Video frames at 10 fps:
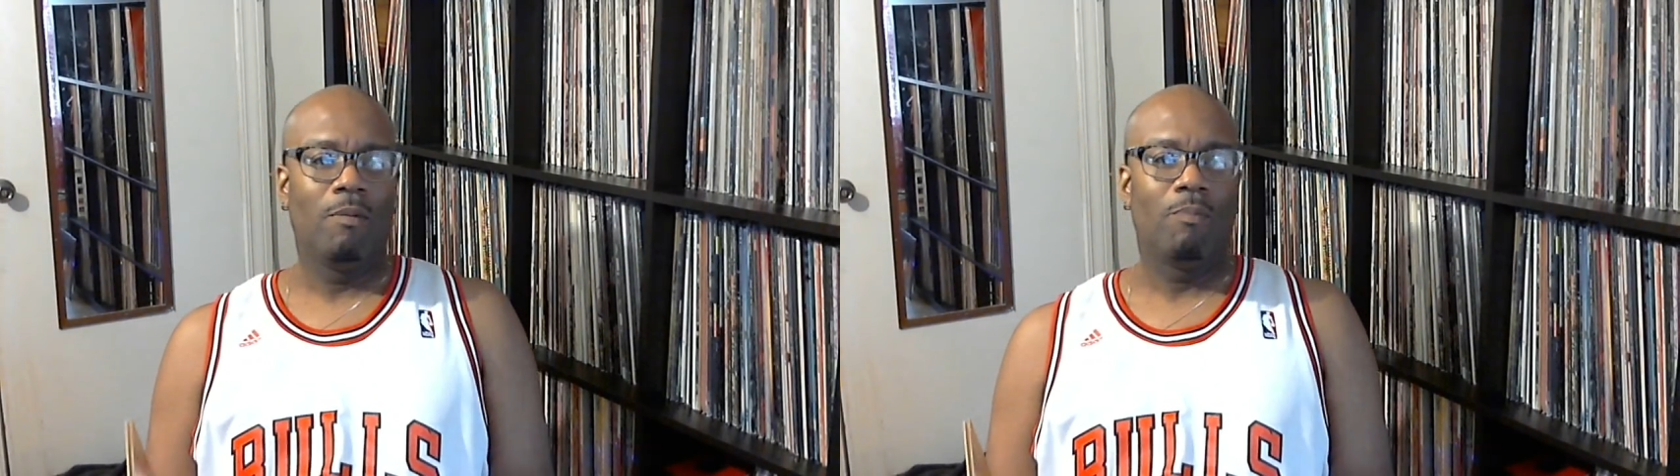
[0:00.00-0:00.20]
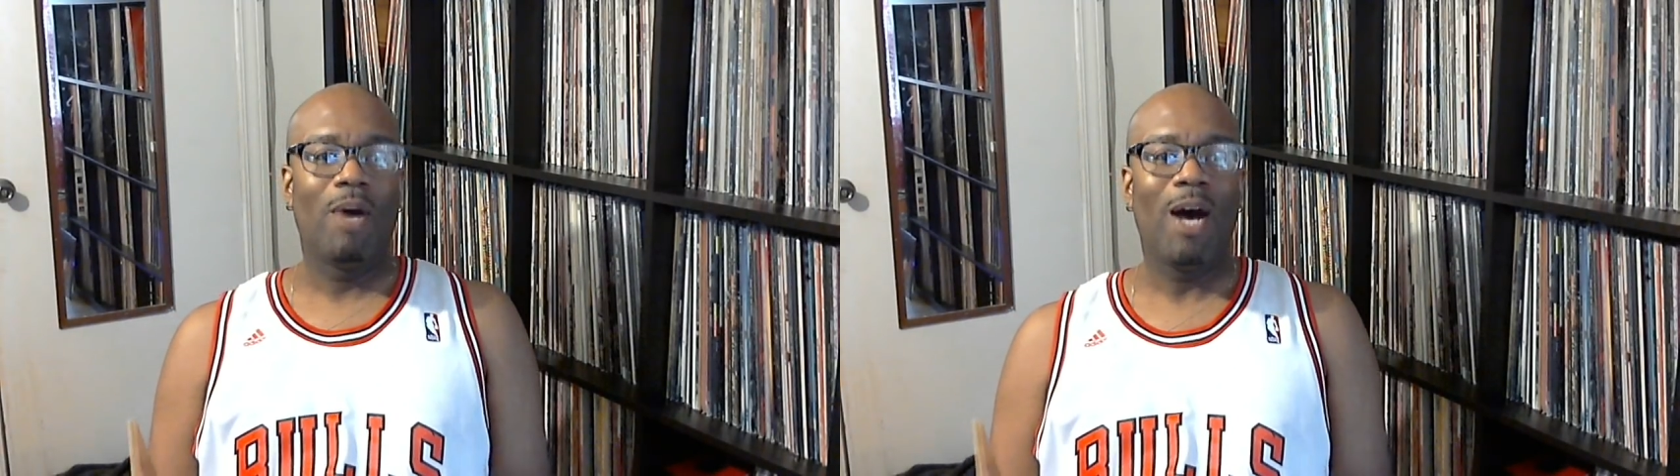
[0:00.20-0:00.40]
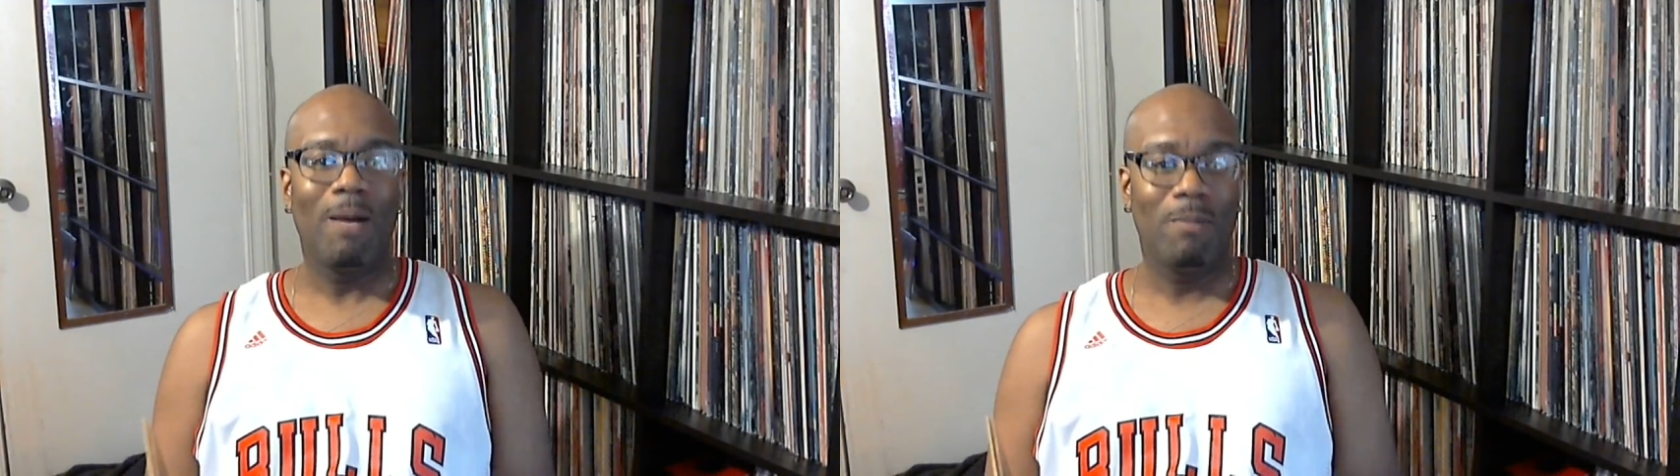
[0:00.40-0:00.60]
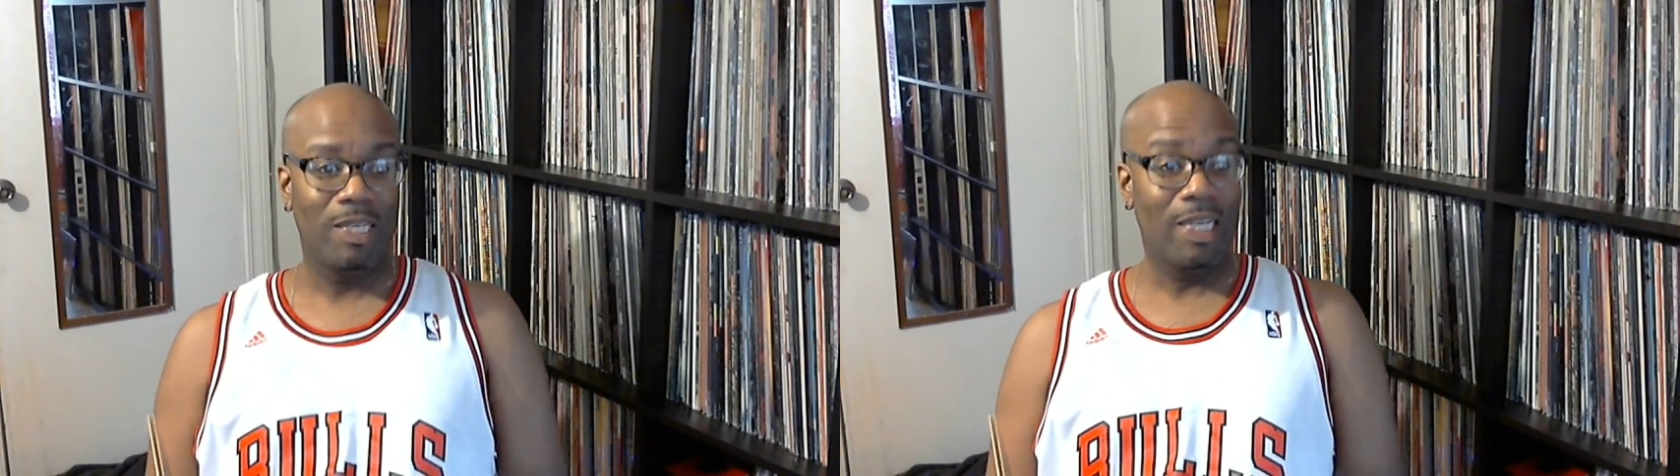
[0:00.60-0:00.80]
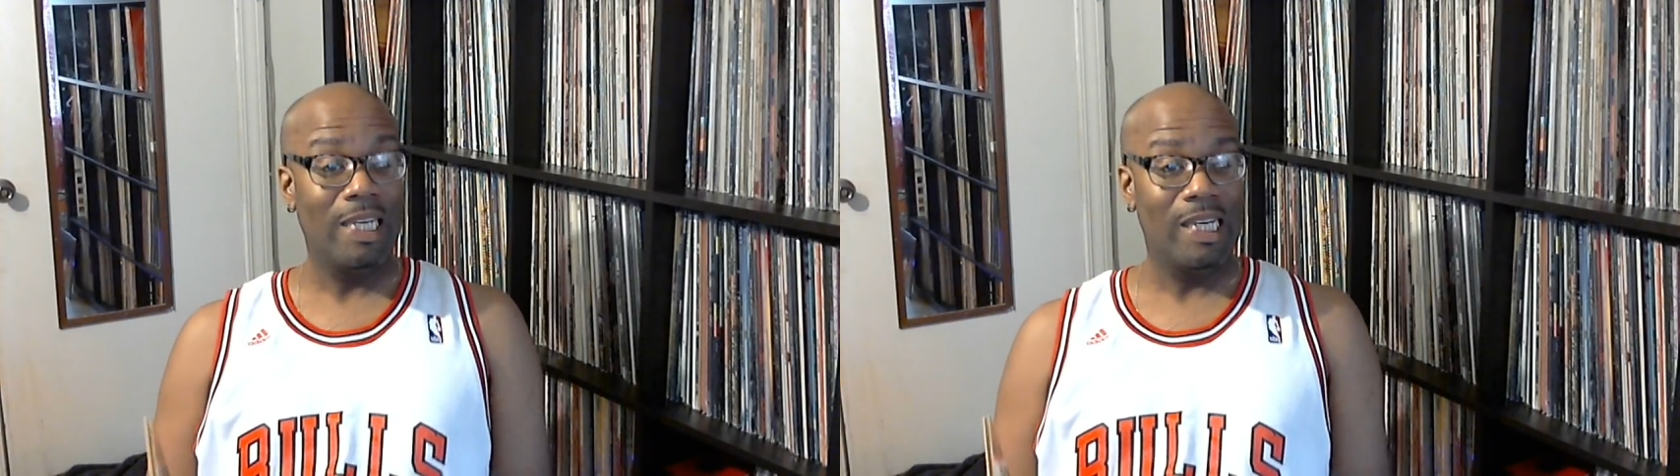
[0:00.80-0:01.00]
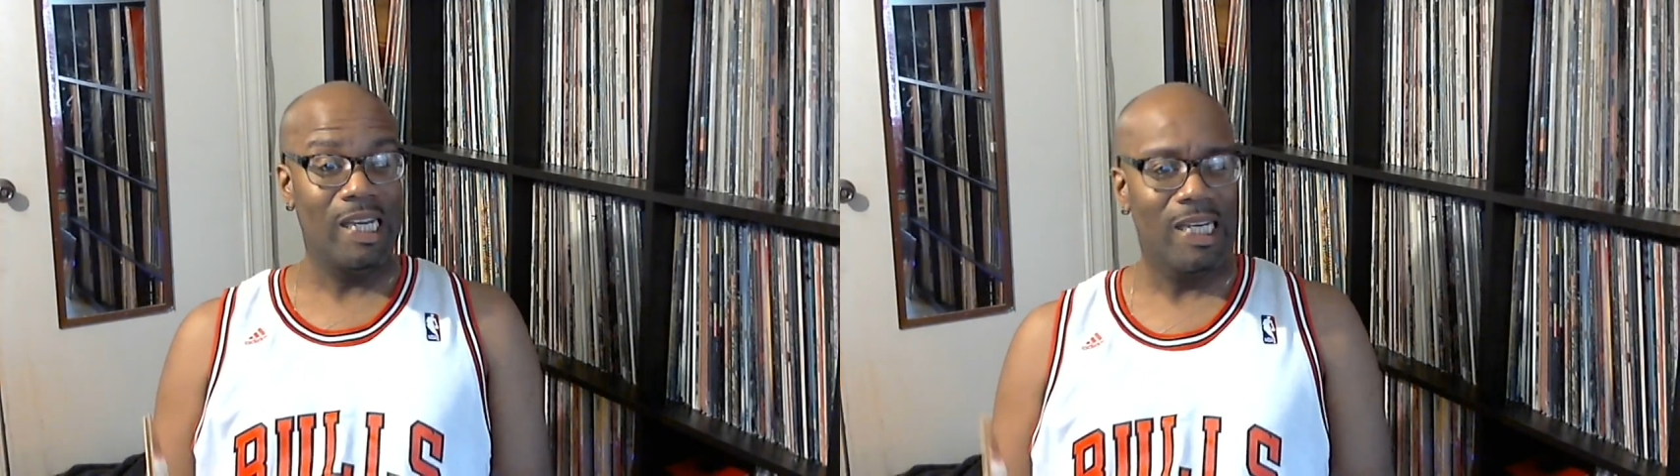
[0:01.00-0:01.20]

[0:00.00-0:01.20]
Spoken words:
Probably,